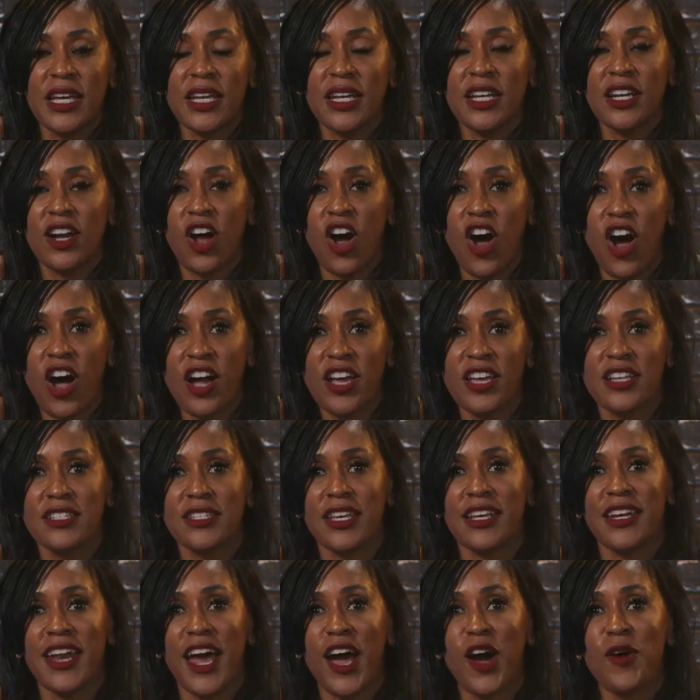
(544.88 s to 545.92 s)
in August,
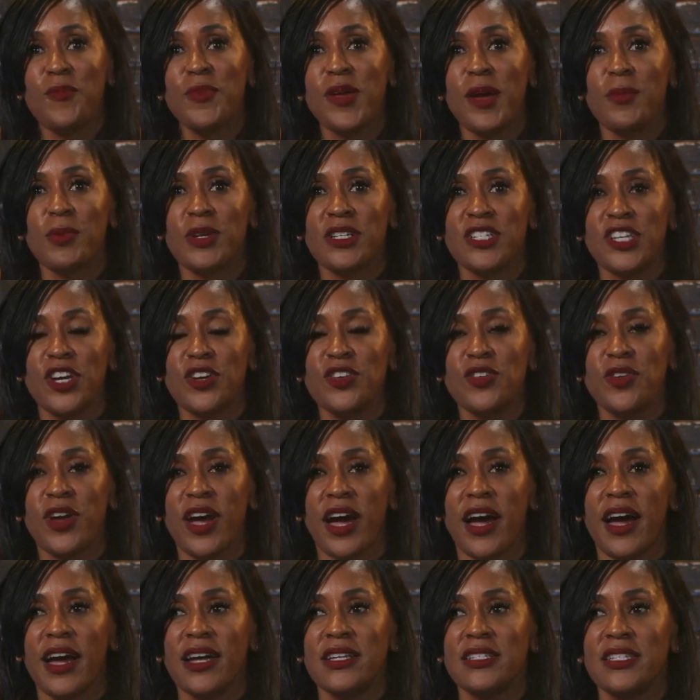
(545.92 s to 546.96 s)
and I'll be able to tell you
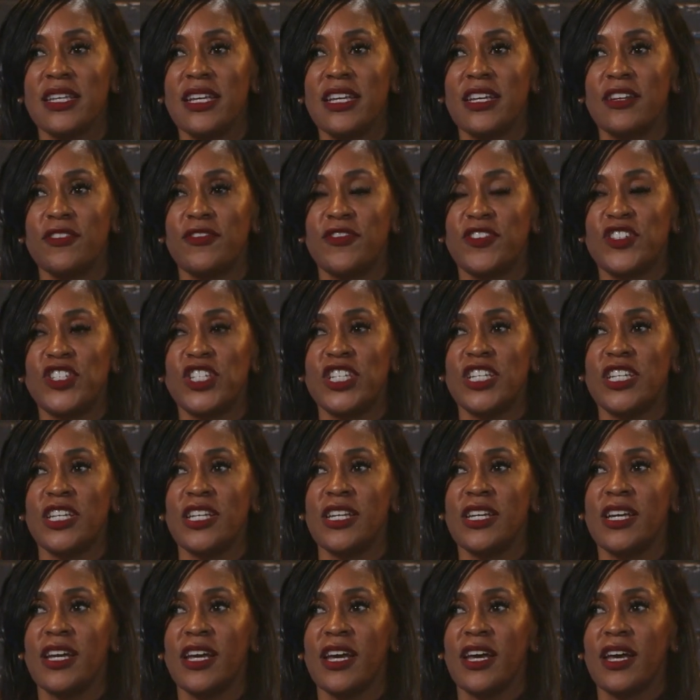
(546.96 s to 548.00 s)
guys if
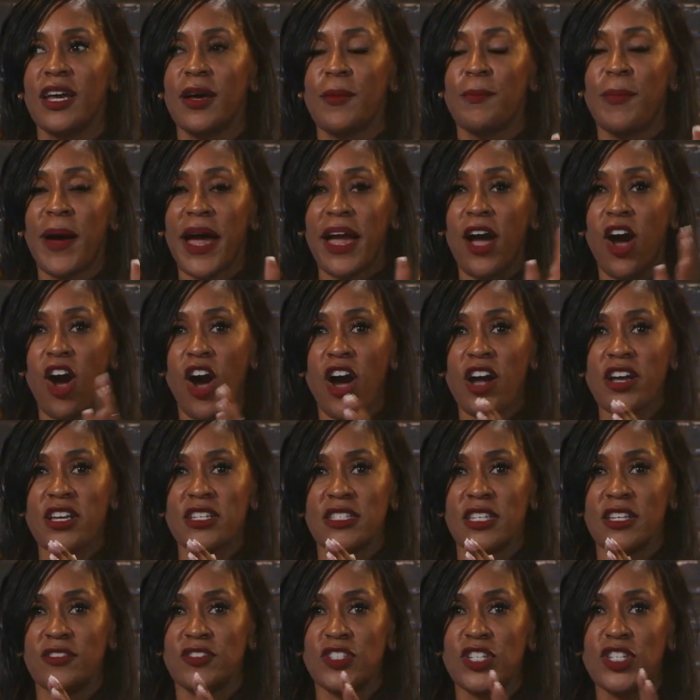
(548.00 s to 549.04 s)
she, by August,
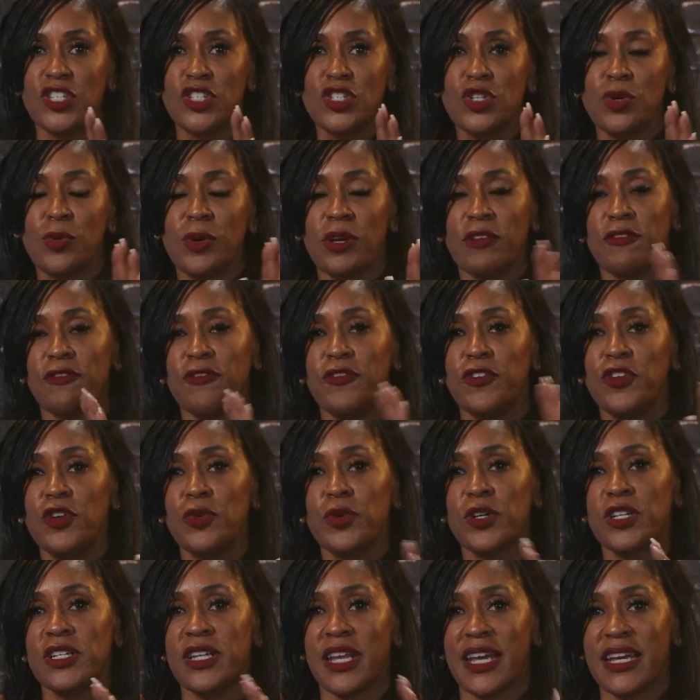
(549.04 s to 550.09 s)
if she's doing
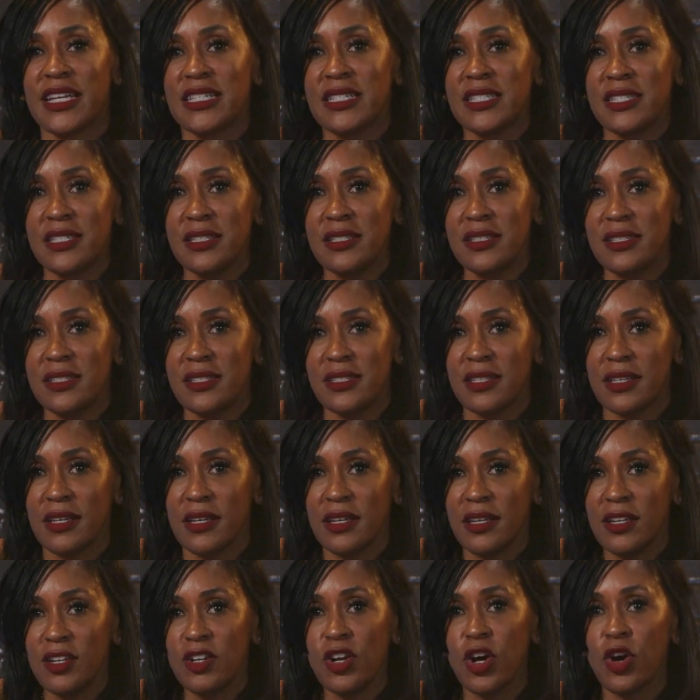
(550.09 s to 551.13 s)
fewer dances,
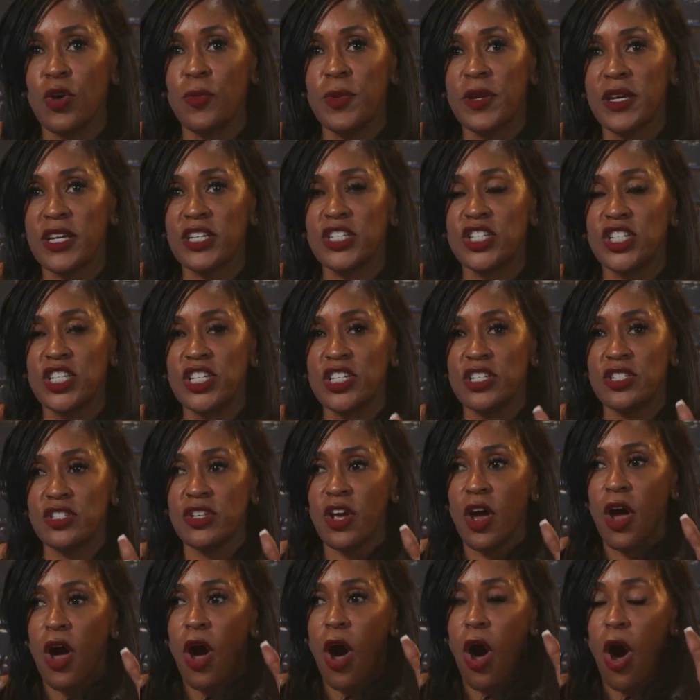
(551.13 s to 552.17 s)
you know, because she is
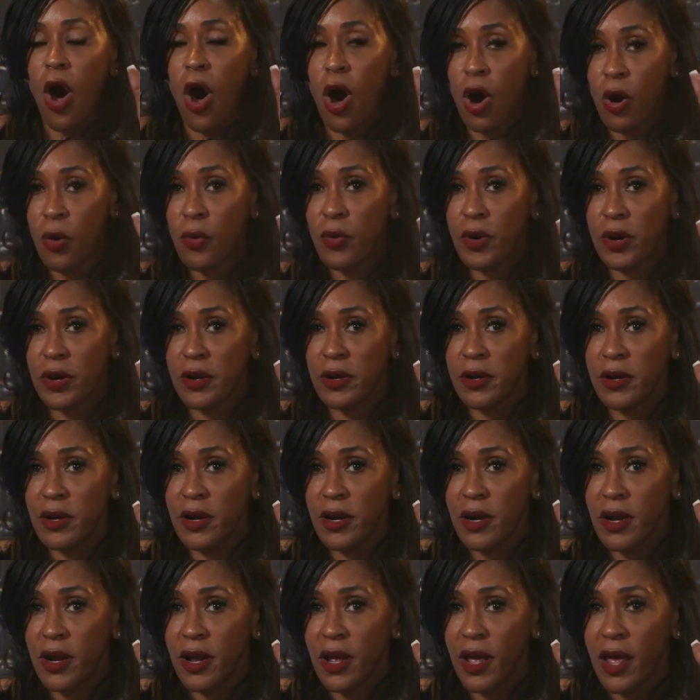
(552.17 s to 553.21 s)
older
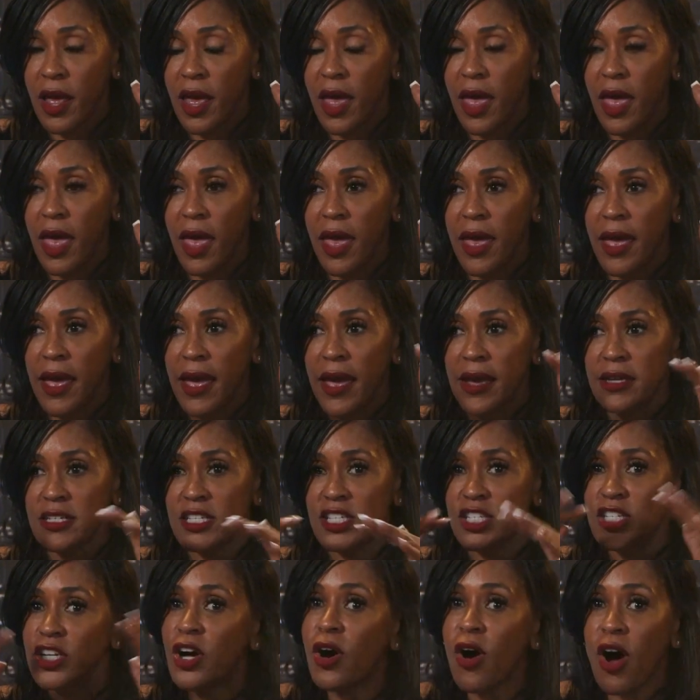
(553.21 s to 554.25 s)
and
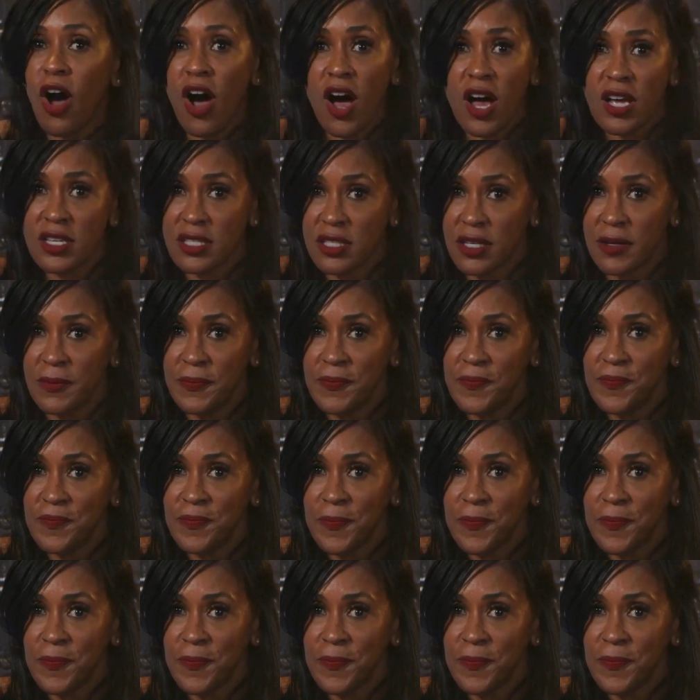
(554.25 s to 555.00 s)
still awesome.